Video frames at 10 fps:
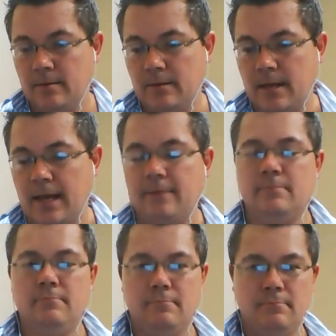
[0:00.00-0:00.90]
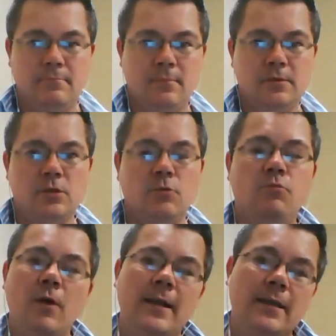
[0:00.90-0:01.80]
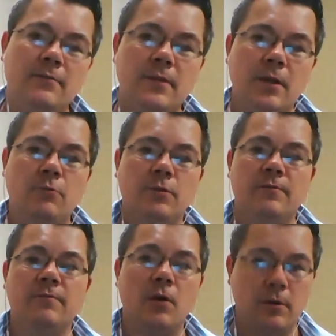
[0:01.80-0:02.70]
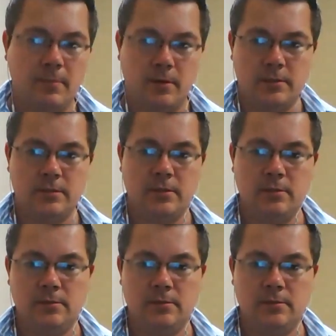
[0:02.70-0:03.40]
Okay? So what if there were farmers